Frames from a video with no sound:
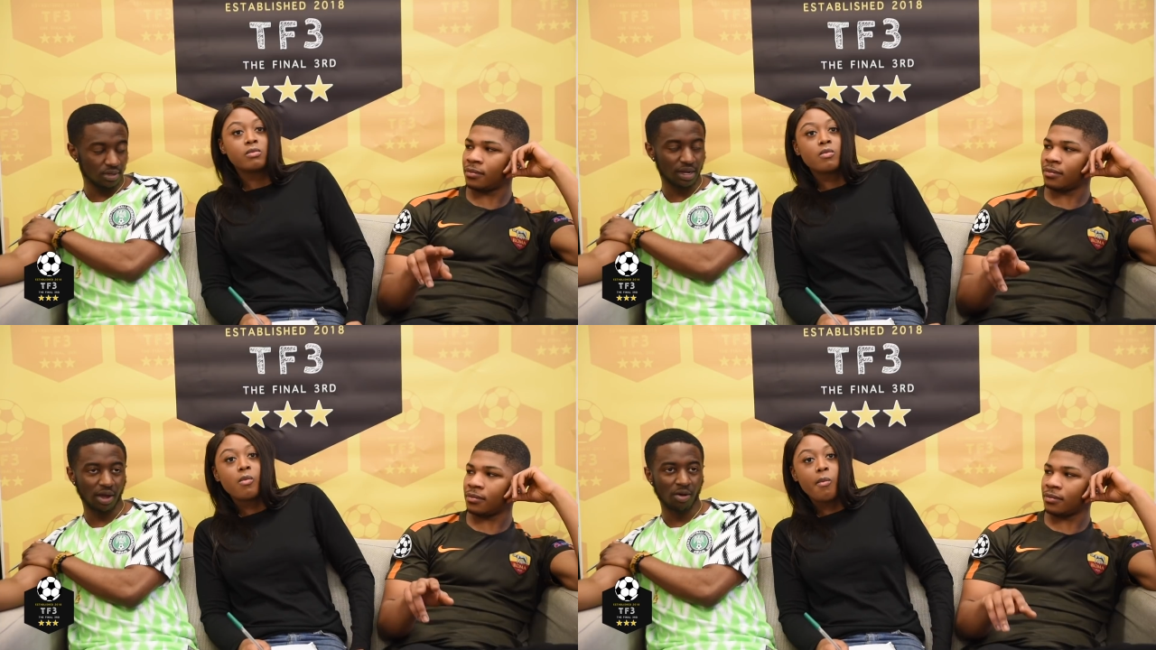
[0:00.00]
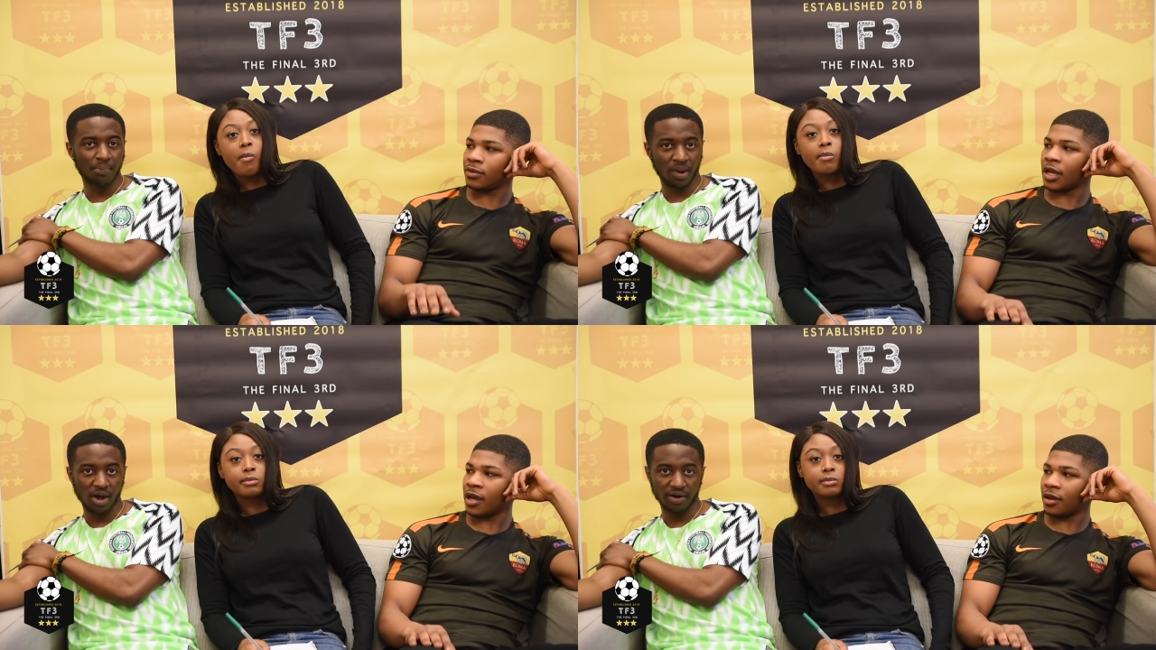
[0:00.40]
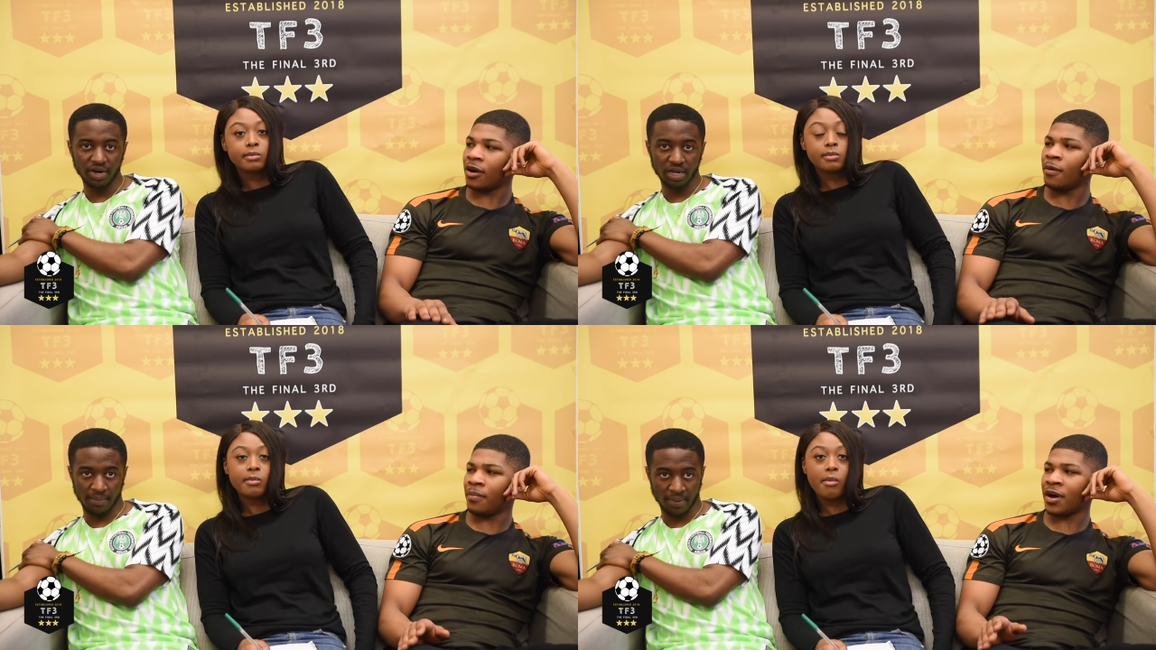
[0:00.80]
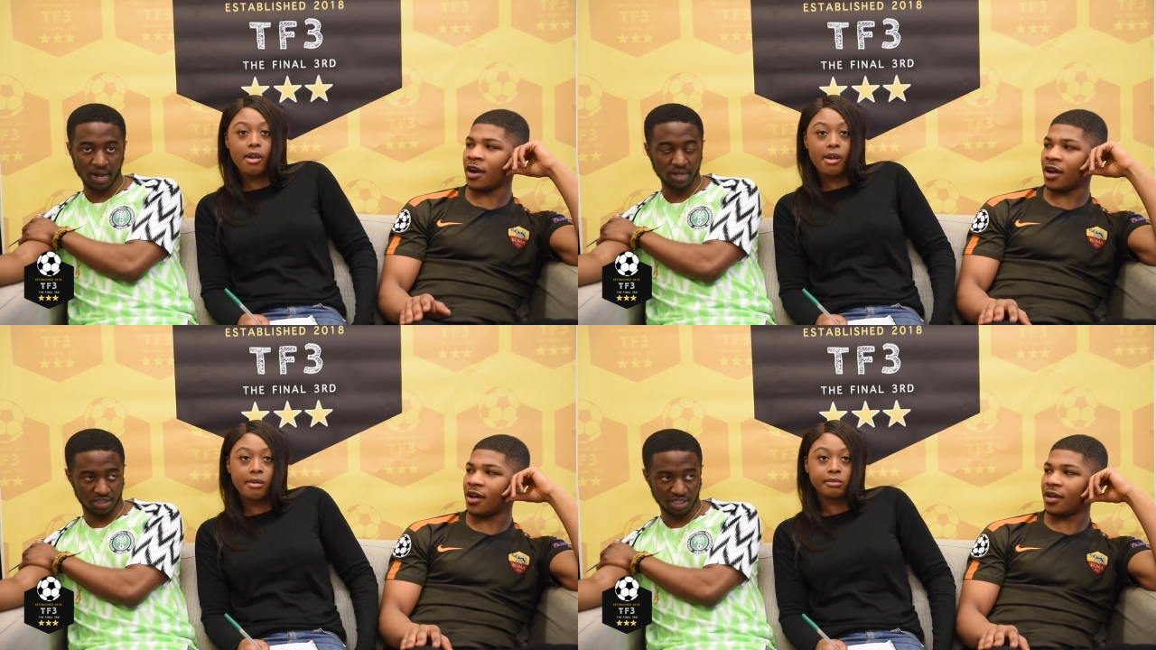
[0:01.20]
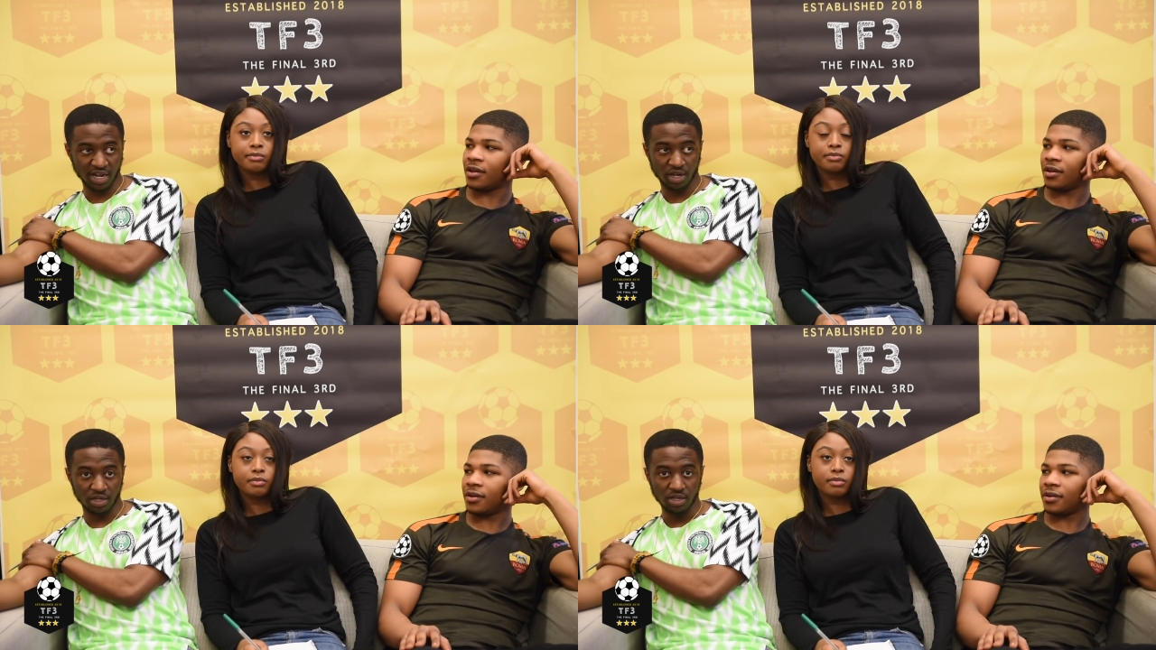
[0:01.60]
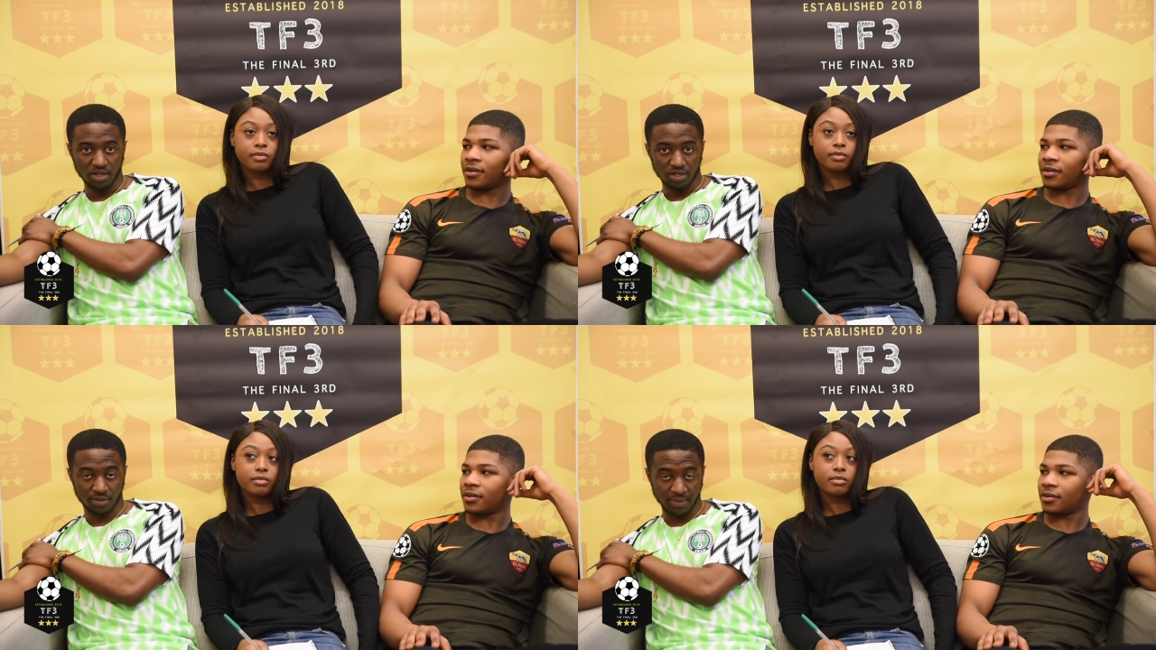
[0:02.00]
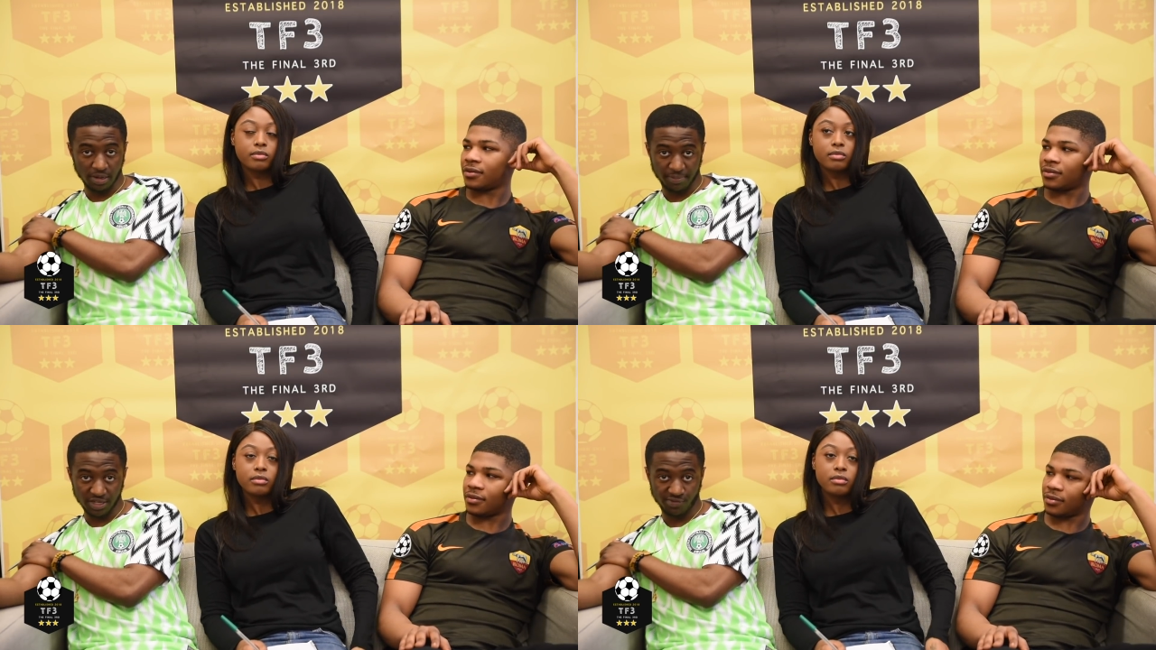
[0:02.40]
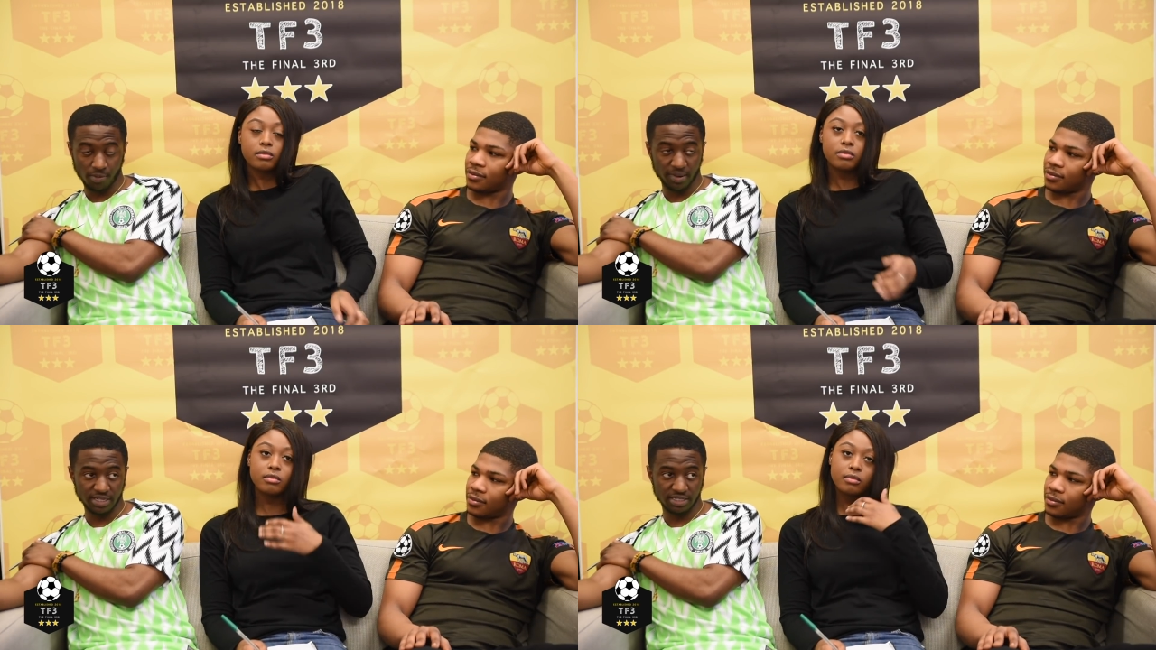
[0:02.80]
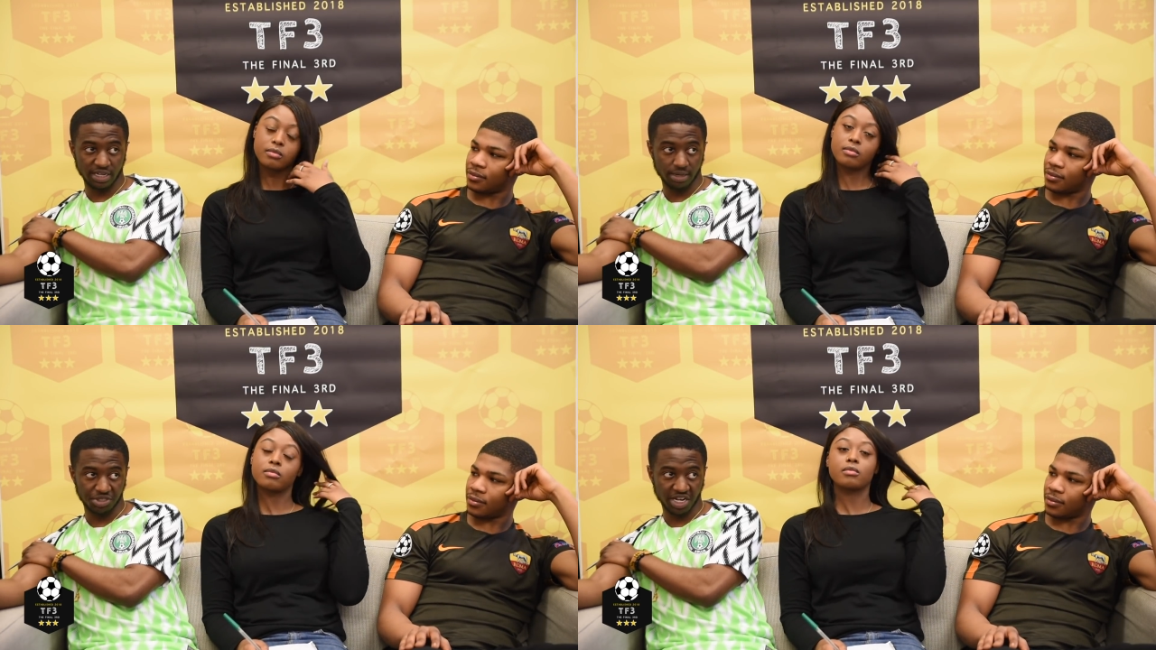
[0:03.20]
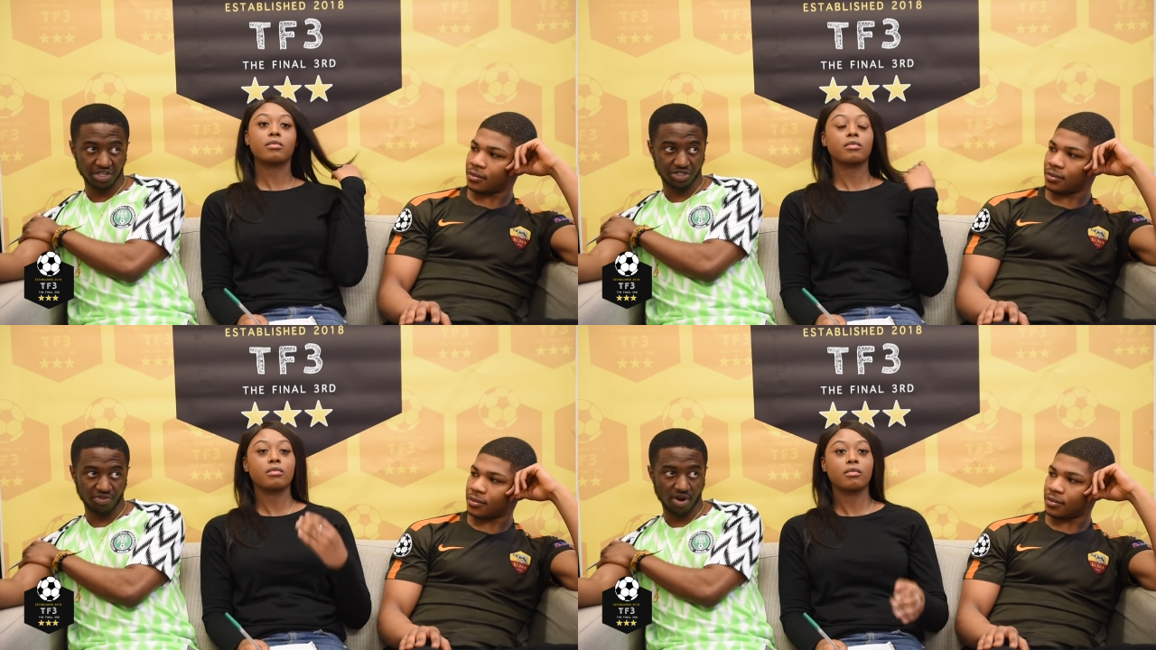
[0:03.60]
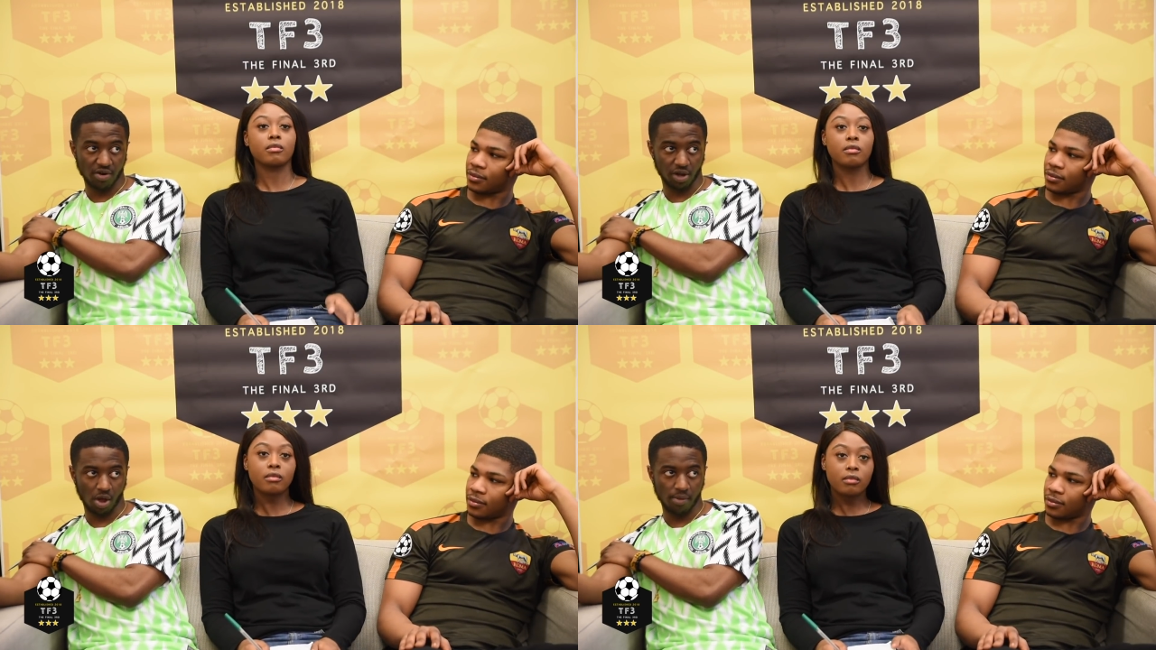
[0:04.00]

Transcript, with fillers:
Speaker 1: okay on par in it. But Xhaka, to me, the best four players in the game: Xhaka, Torreira,